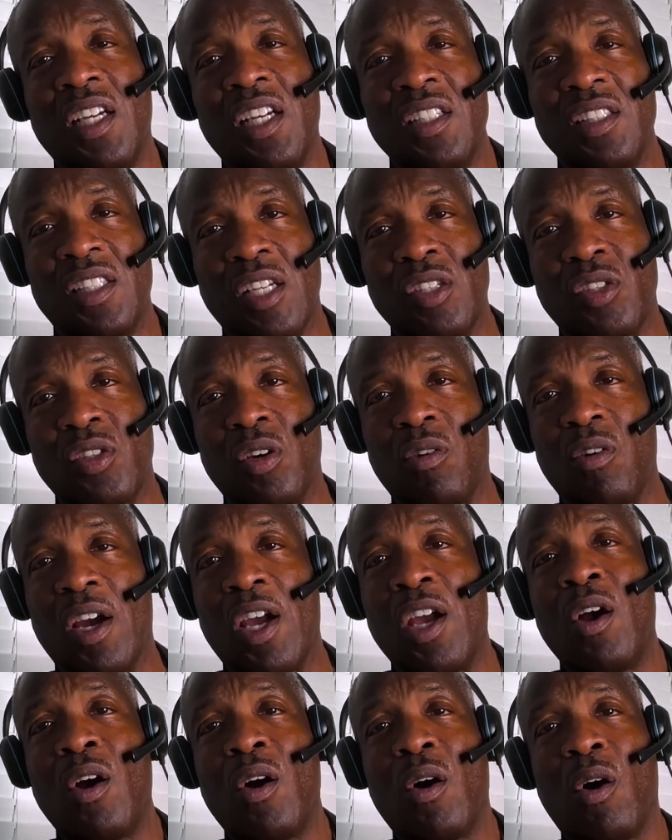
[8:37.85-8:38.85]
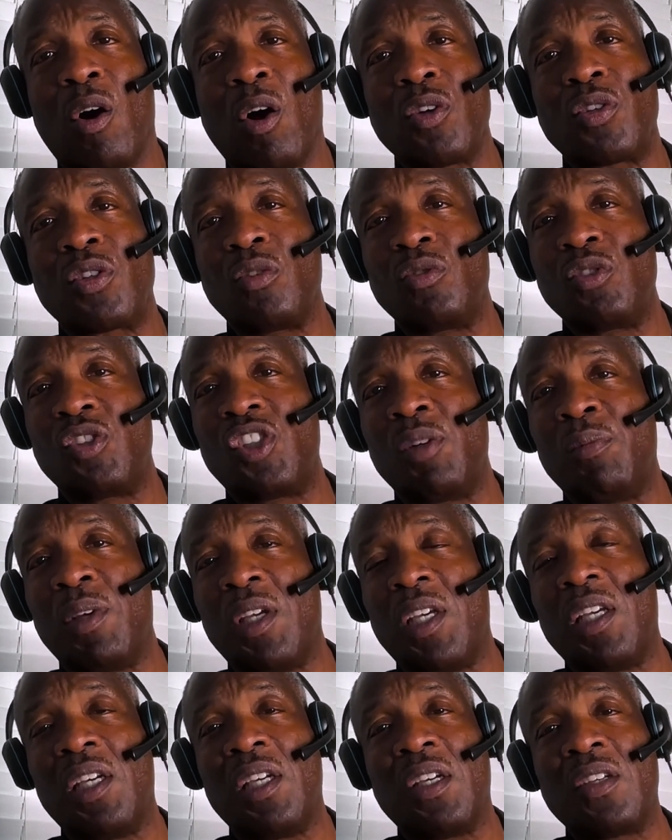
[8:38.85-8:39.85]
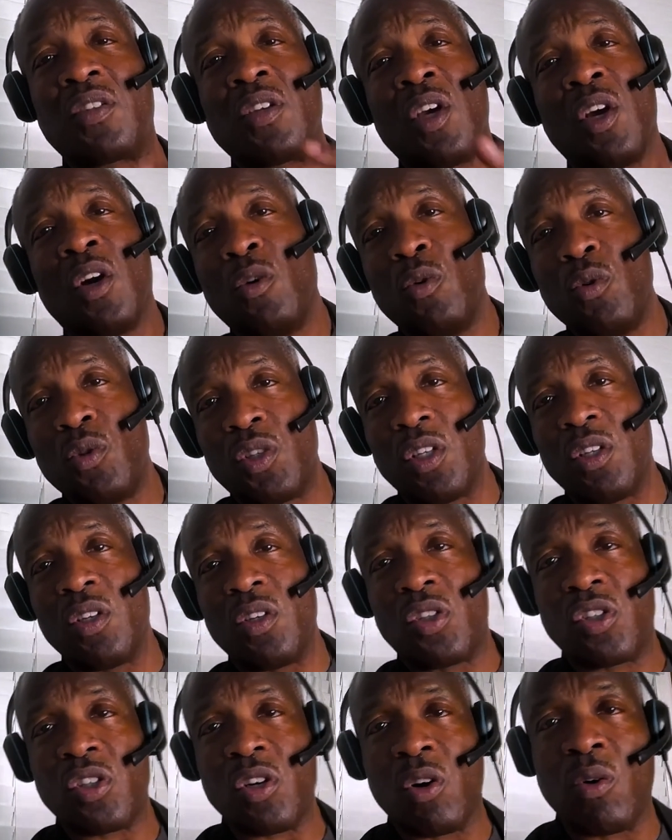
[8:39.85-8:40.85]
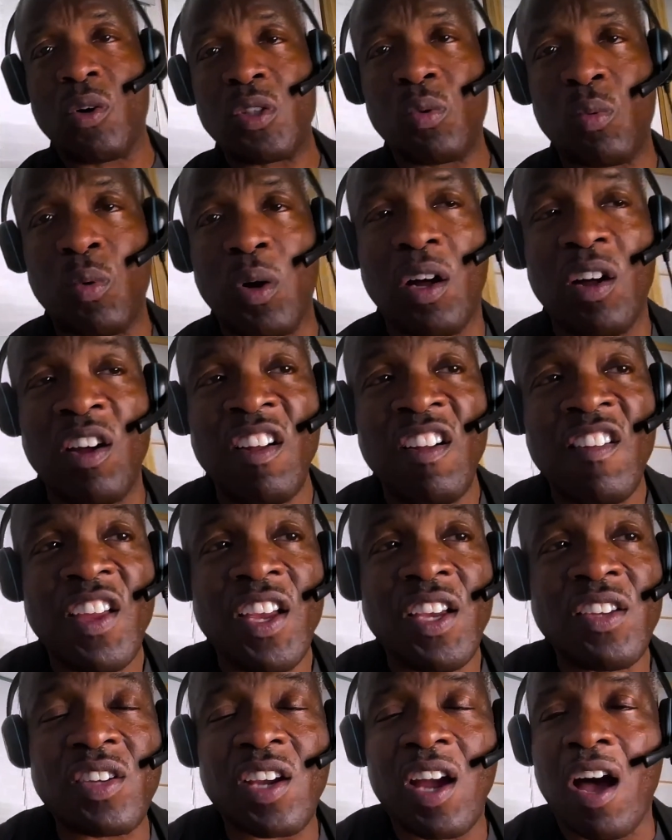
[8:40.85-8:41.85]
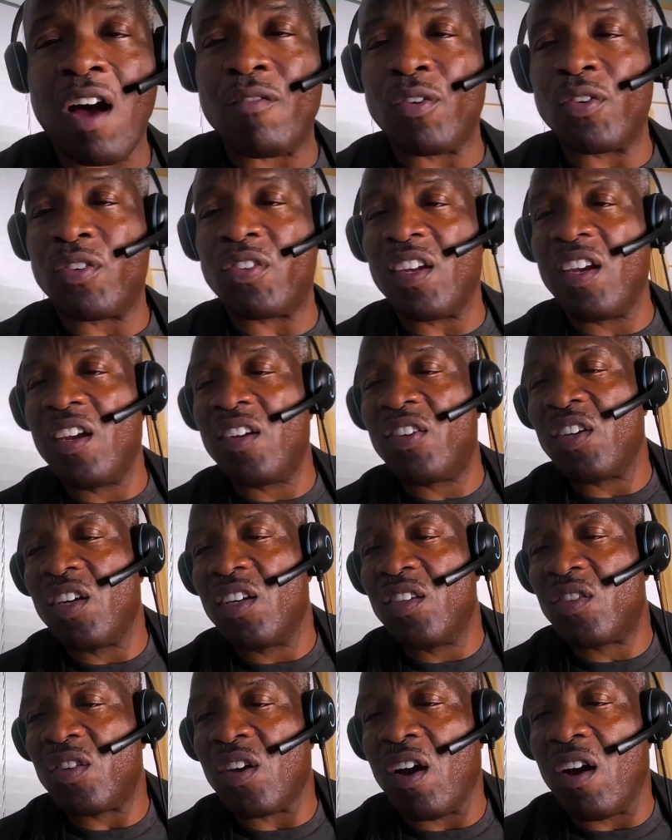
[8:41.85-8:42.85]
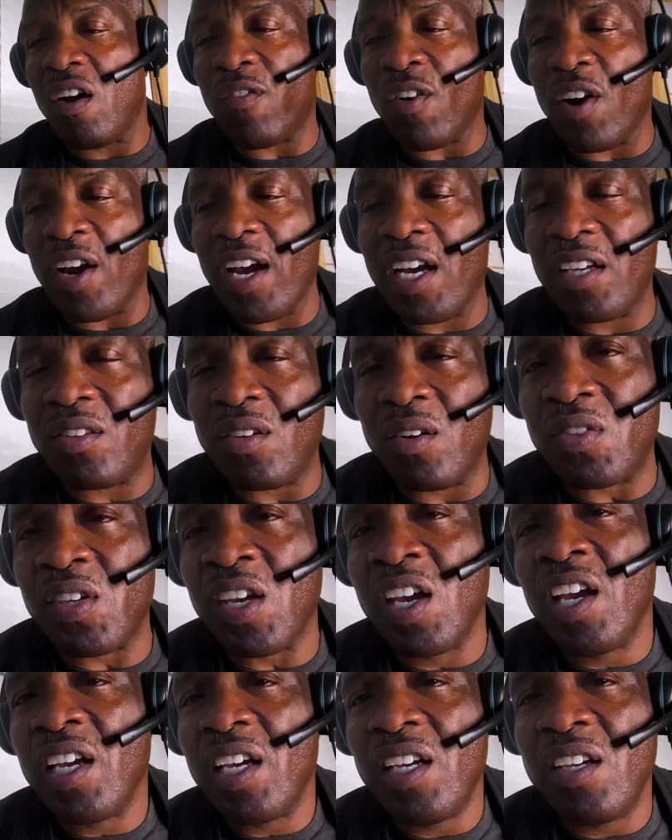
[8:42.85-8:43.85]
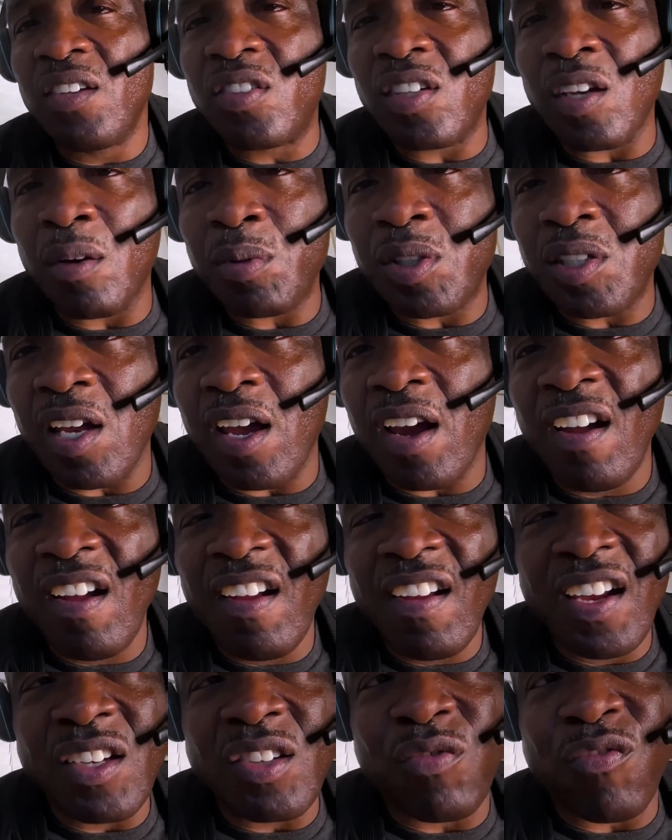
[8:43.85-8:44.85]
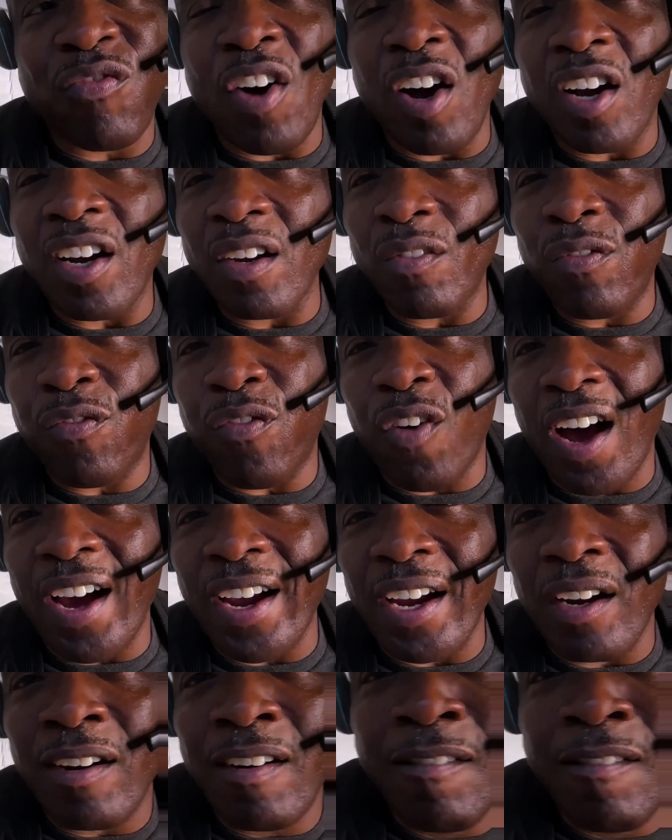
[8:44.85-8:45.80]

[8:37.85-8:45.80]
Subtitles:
That's all right. Also, Jimmy Is, who's in the show as well. His conversations for adults, his Substack is fucking fire.